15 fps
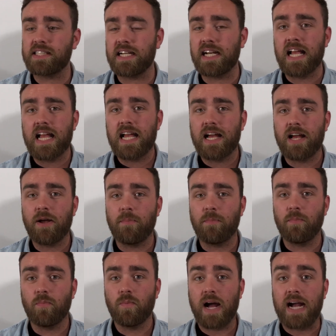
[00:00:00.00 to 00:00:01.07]
that
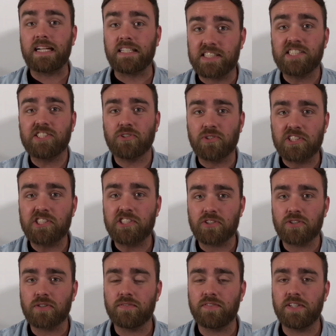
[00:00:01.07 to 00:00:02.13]
I can still
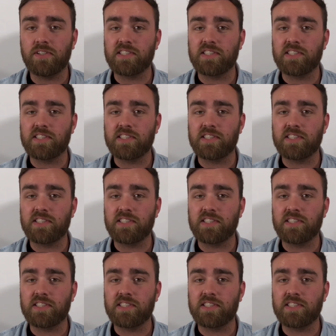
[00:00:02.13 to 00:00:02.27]
serve you.